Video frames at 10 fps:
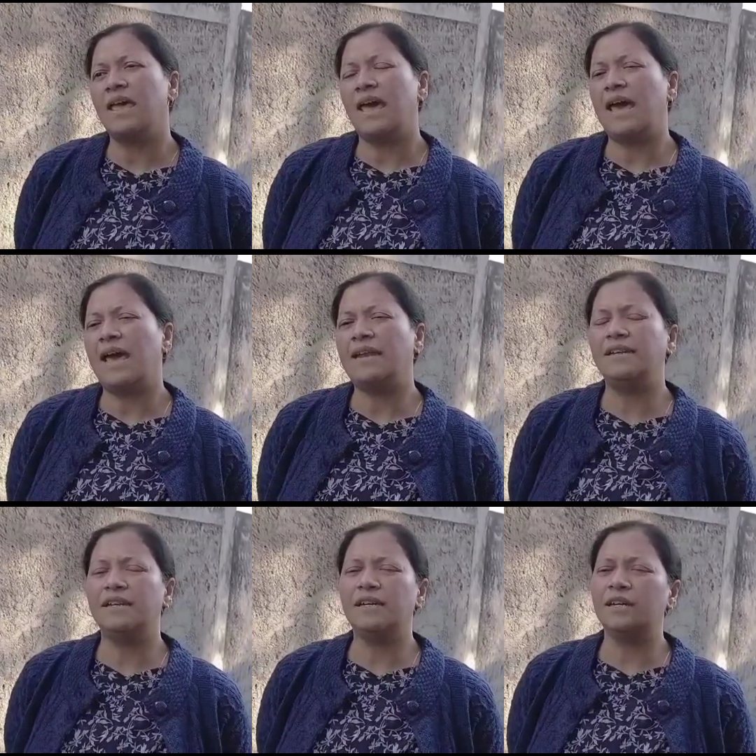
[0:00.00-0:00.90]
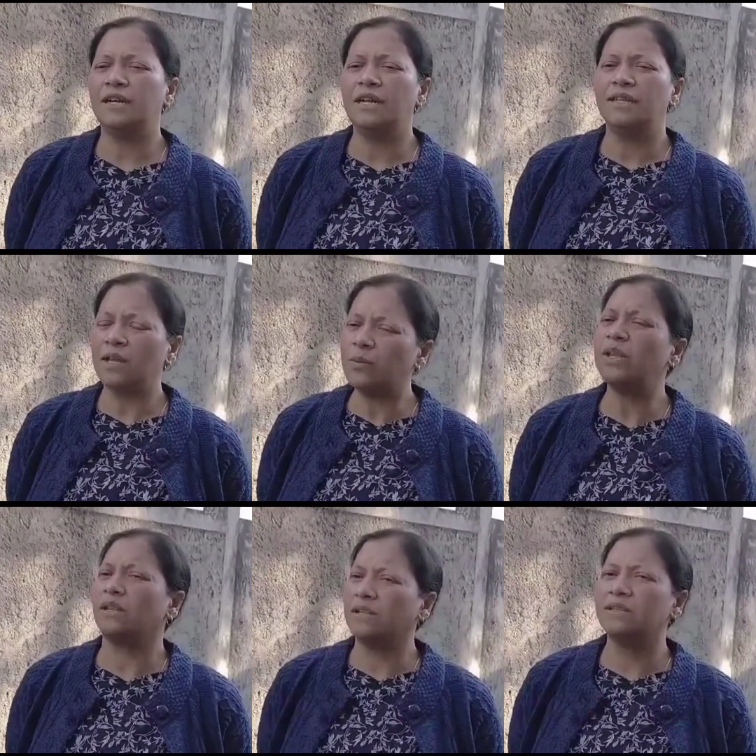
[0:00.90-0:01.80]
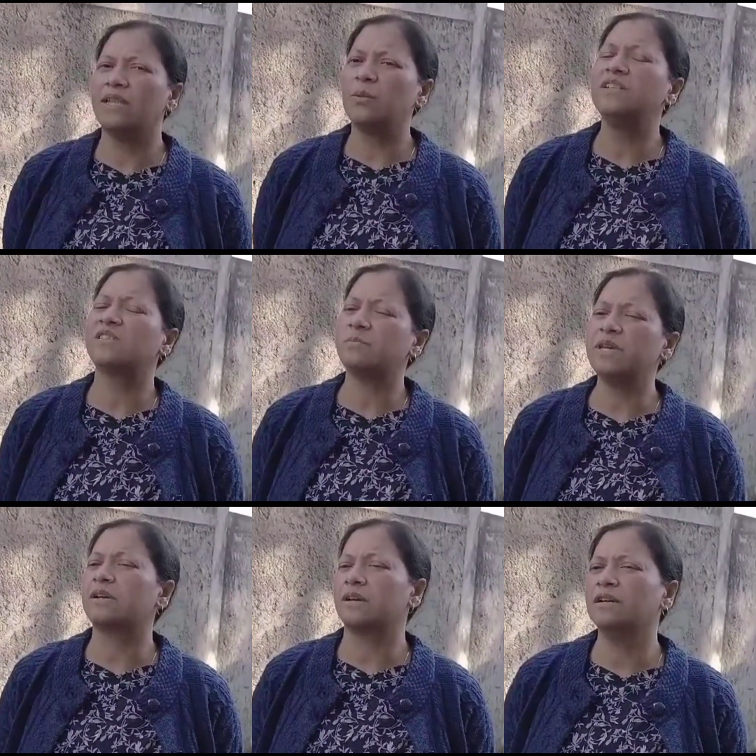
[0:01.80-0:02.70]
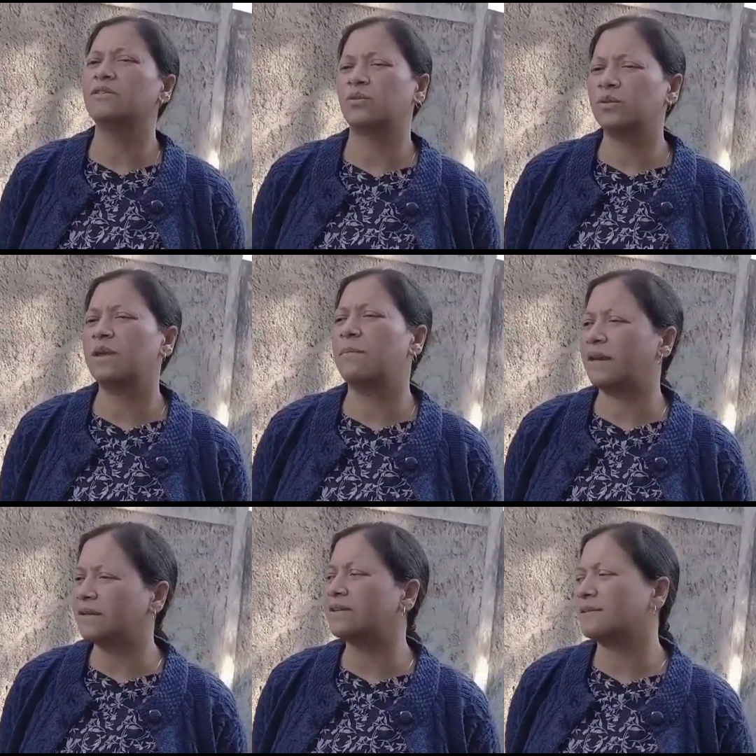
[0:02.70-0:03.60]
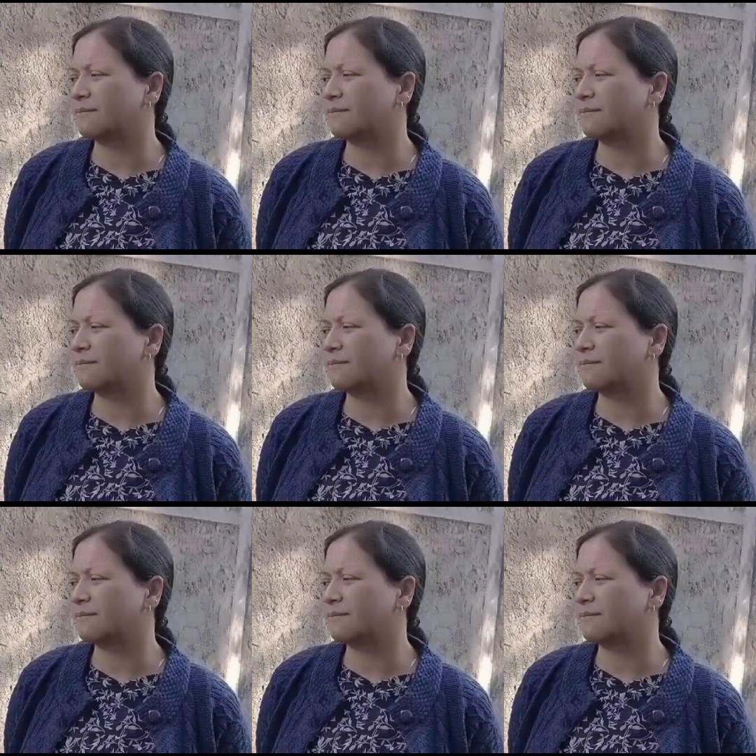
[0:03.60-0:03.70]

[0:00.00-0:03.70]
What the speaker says: And they will speak through their ballot.